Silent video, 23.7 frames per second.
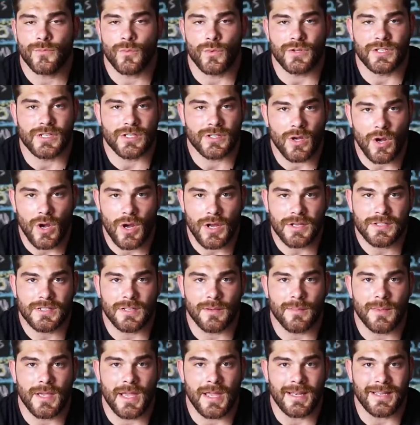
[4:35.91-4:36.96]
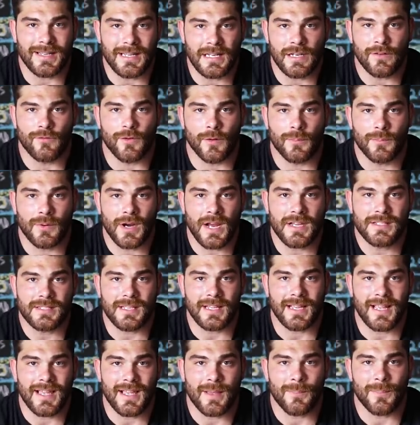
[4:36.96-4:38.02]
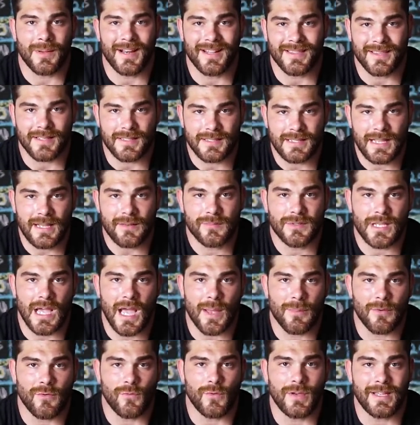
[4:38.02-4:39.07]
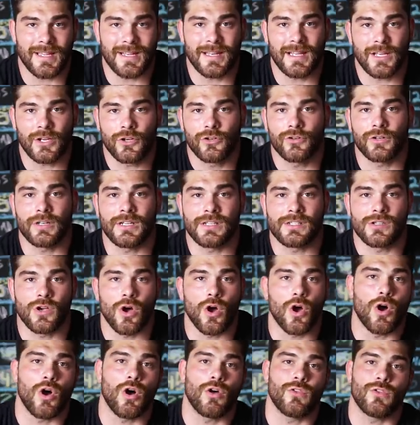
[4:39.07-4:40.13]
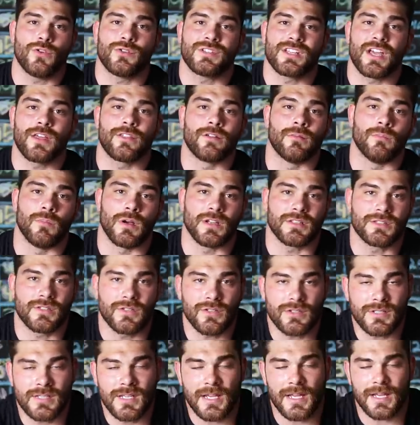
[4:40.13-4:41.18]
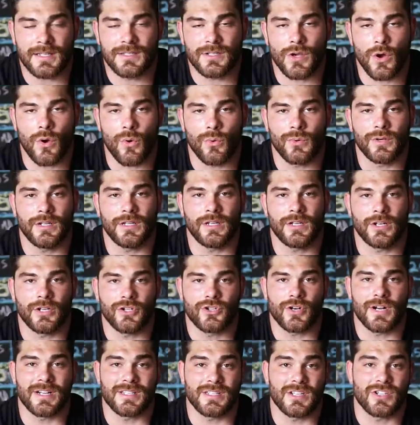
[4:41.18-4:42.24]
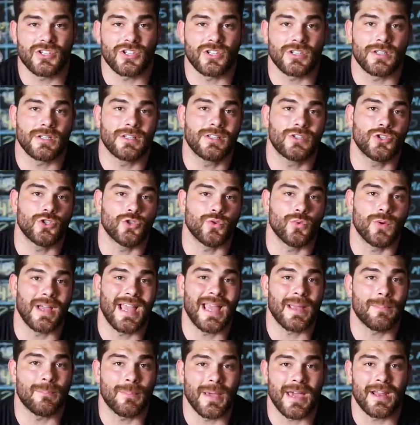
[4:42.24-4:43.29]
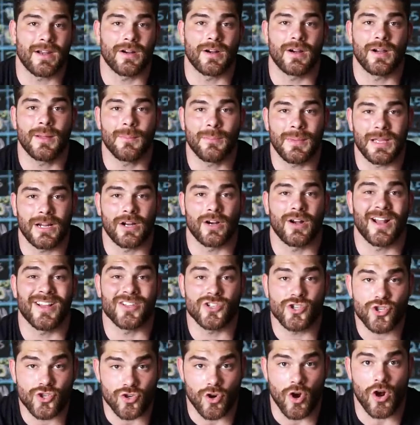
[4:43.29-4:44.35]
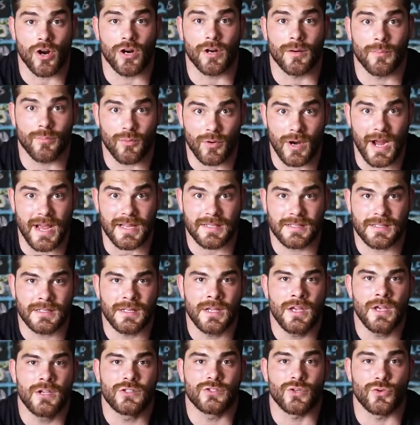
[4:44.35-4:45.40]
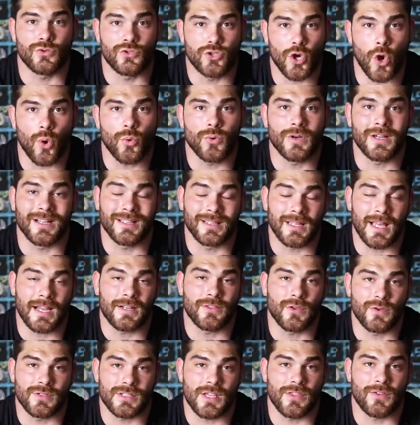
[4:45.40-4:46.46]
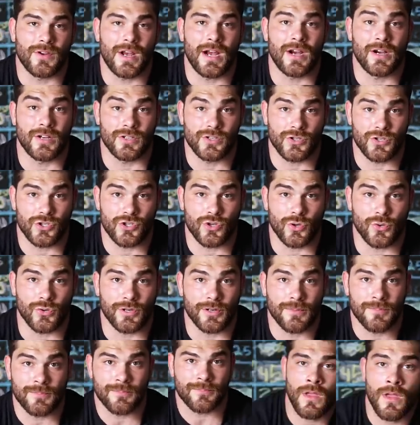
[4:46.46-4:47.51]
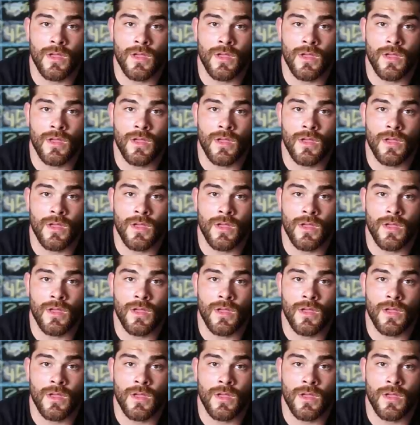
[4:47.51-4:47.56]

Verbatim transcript: Which is awesome and needed for pressing, but at the same time, if we can increase all those other muscles, it's only gonna transition to a better, bigger, and stronger press. So don't neglect those other areas of the shoulder.